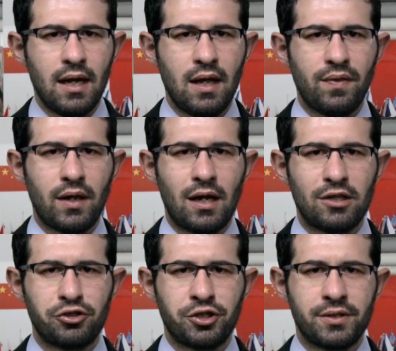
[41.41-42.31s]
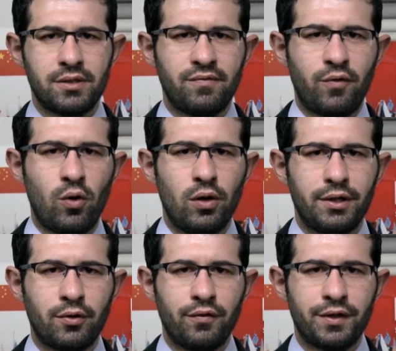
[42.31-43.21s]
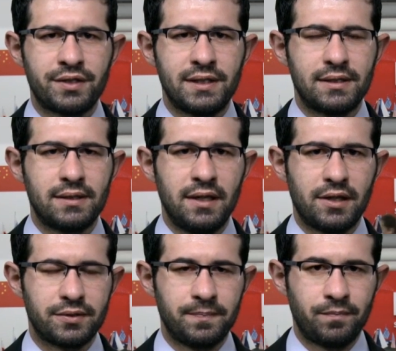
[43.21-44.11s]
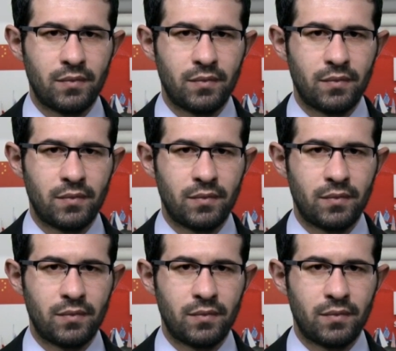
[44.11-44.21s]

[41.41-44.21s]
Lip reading: and the largest fall in over 6 years.